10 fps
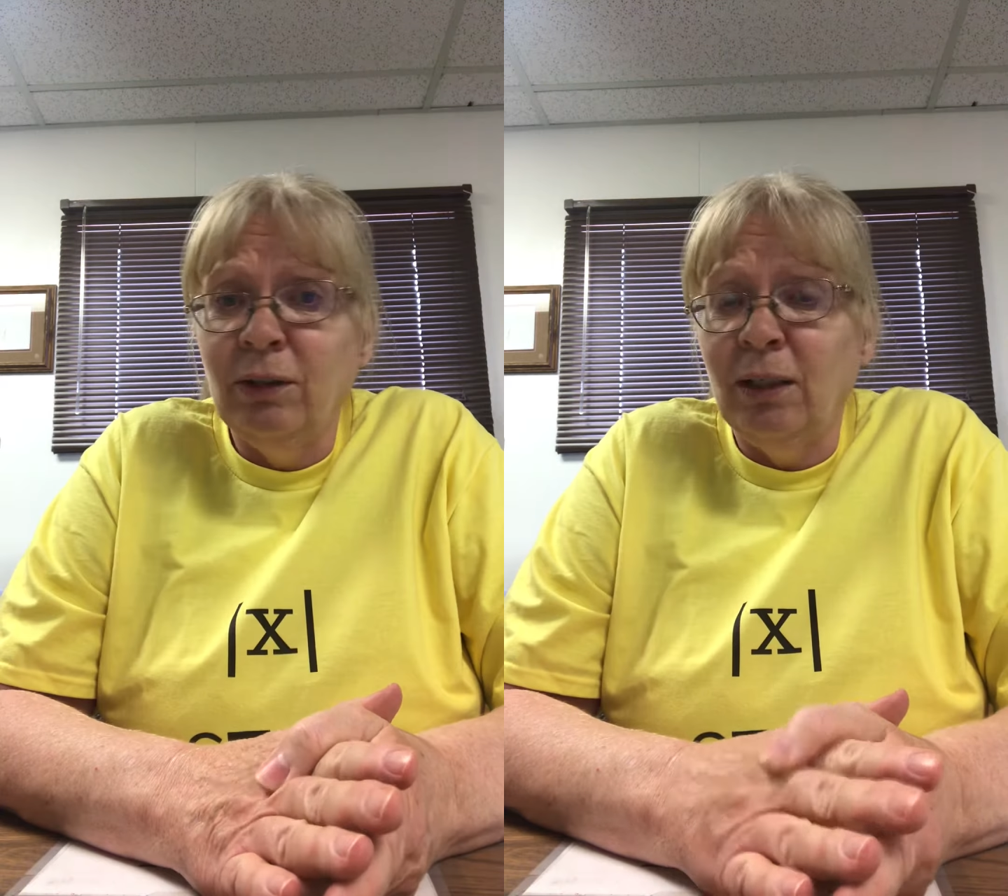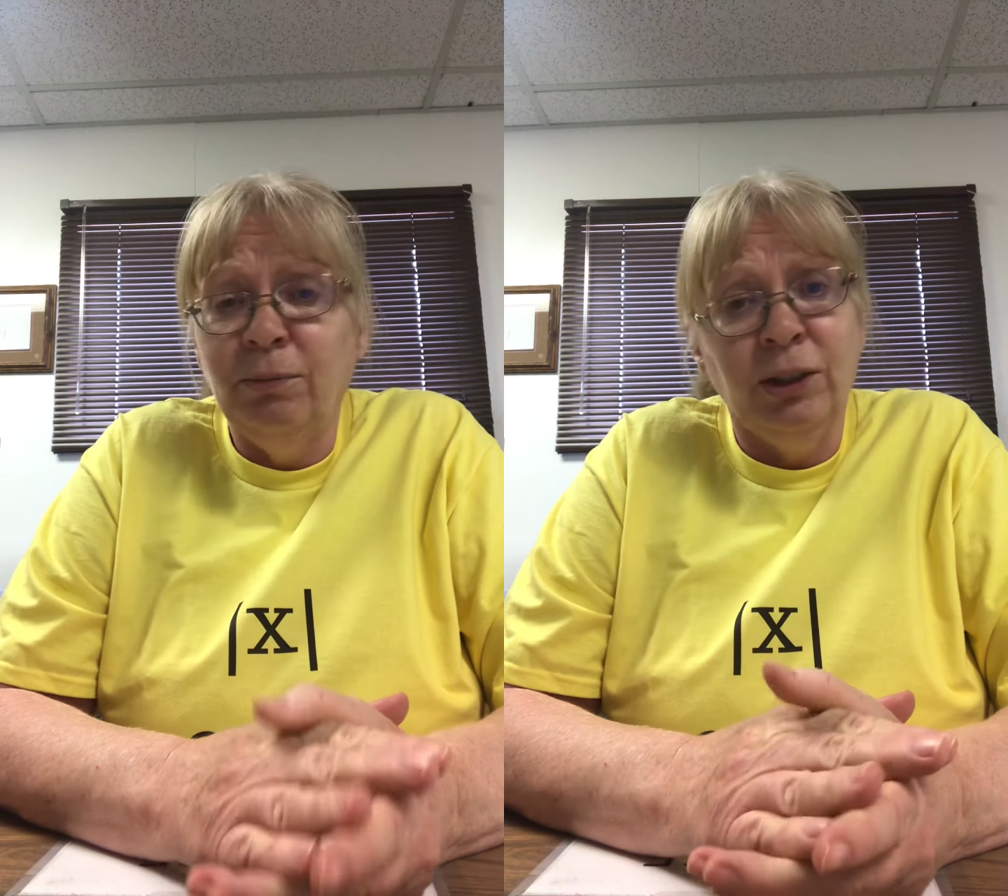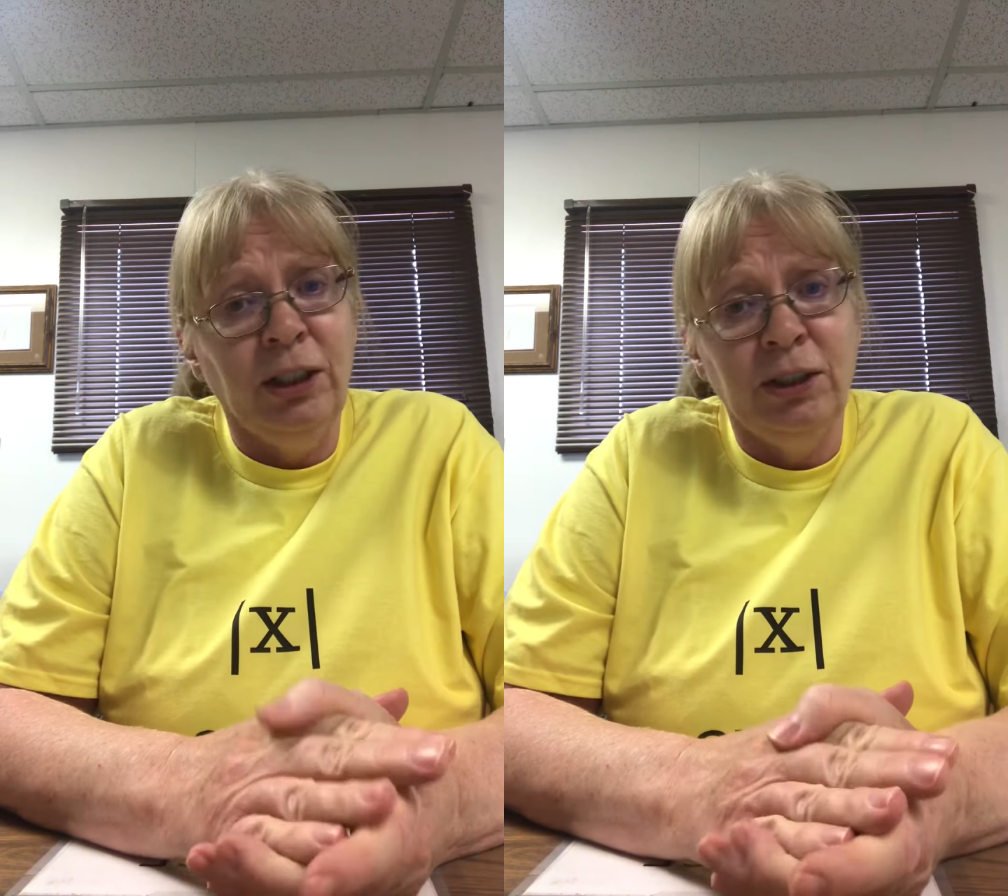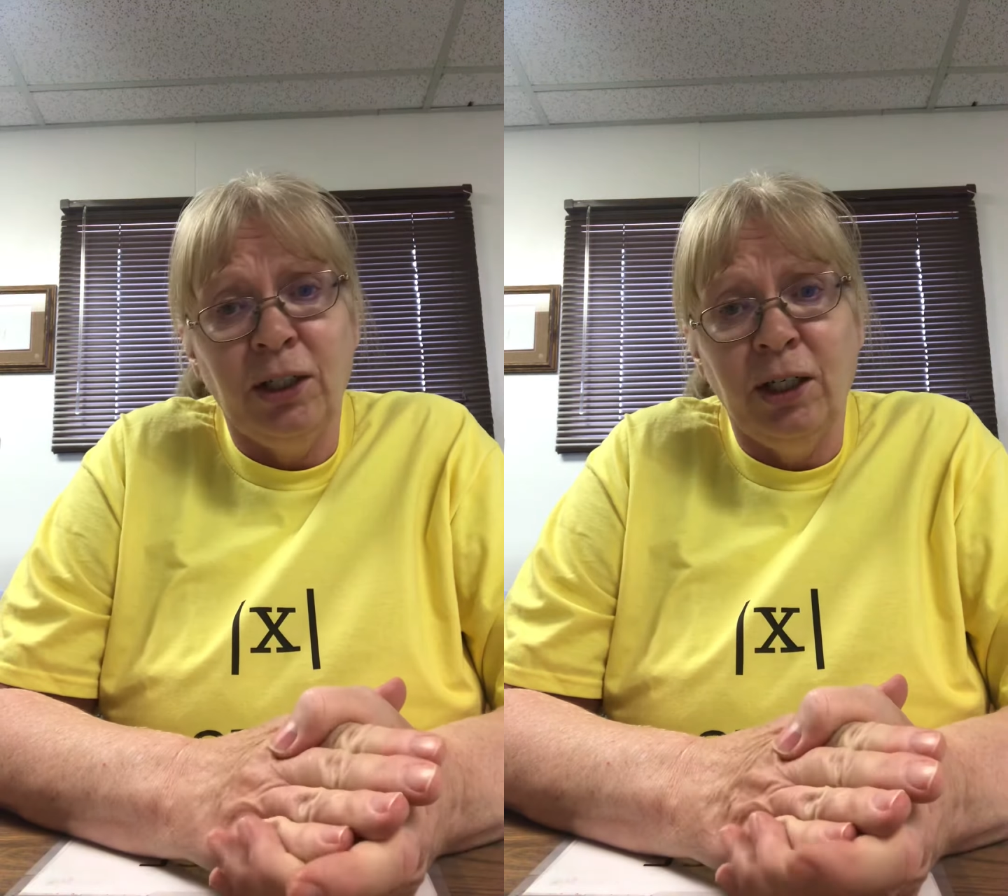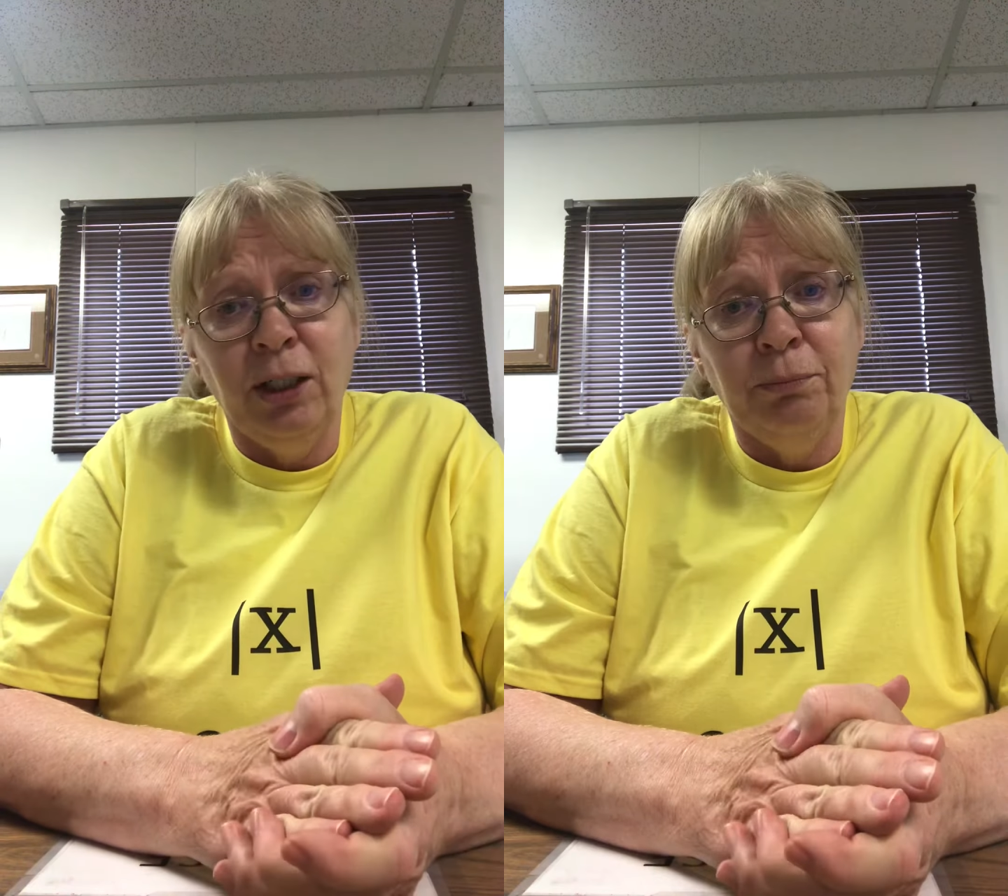I'm really
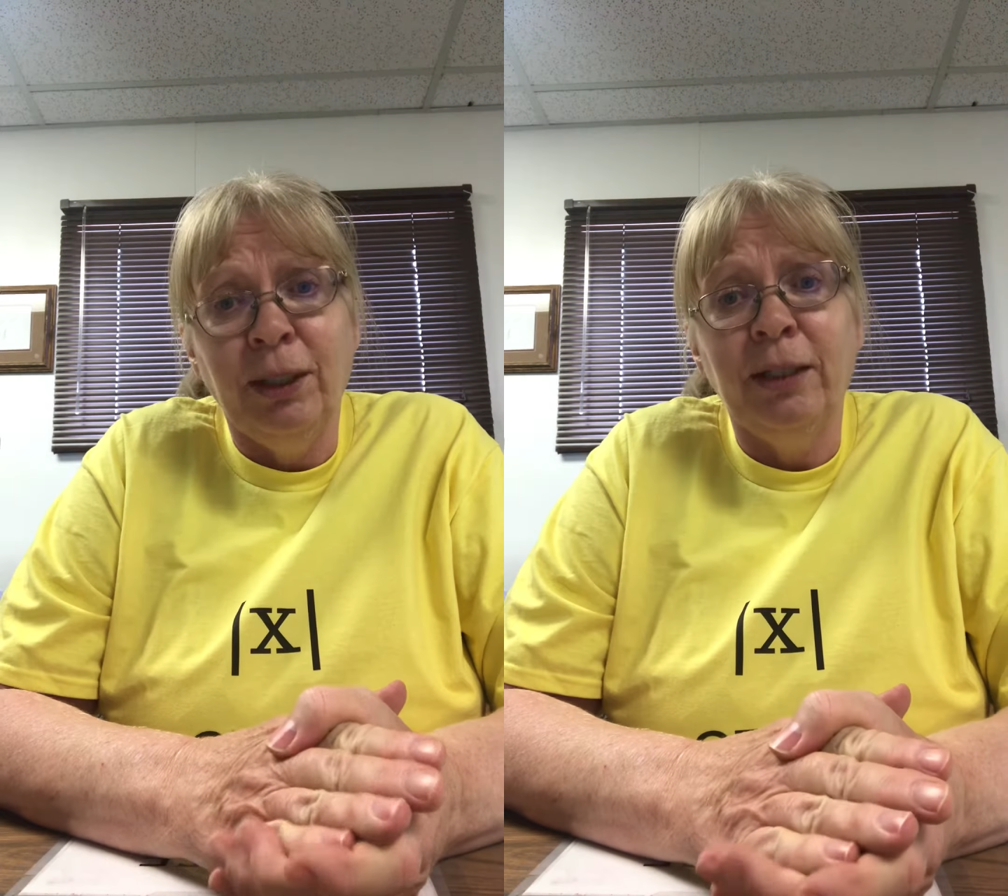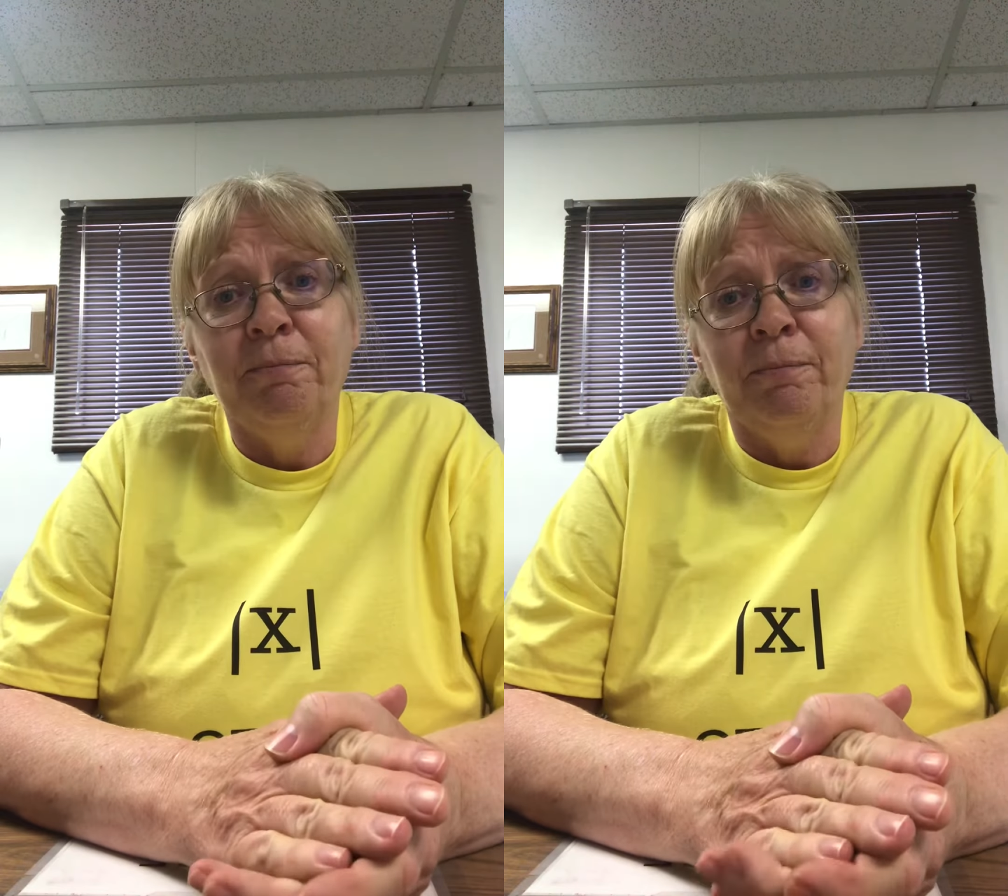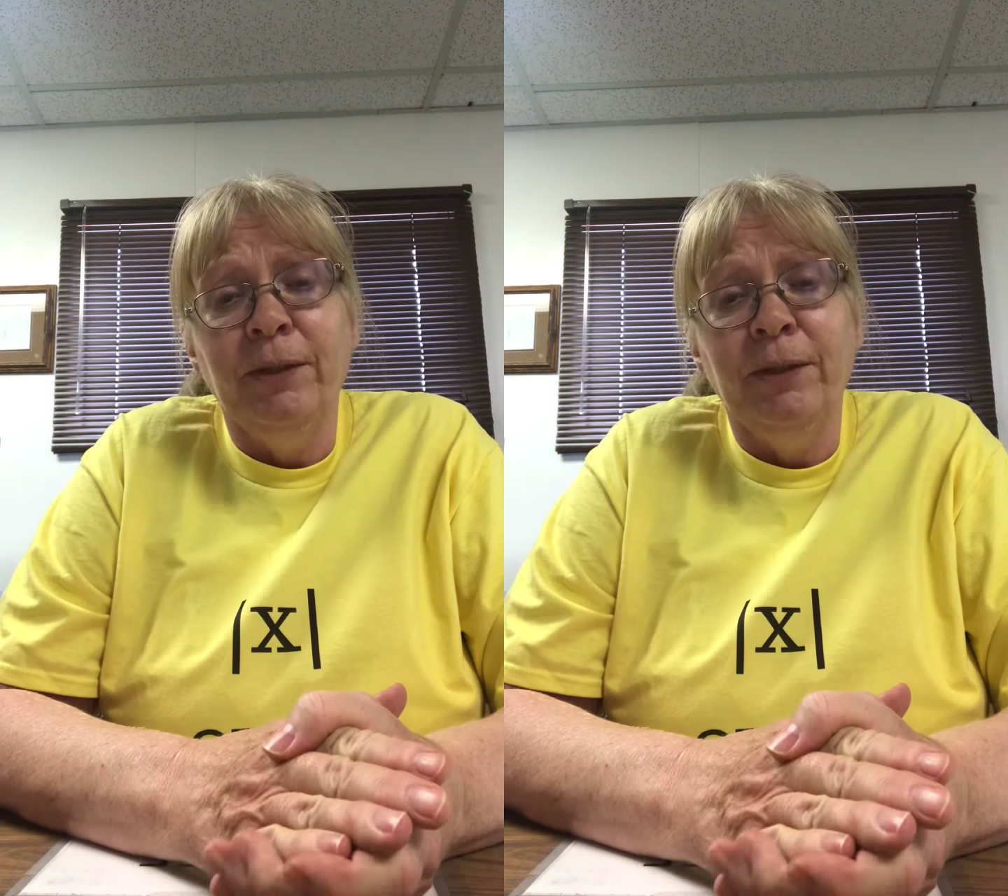sorry, but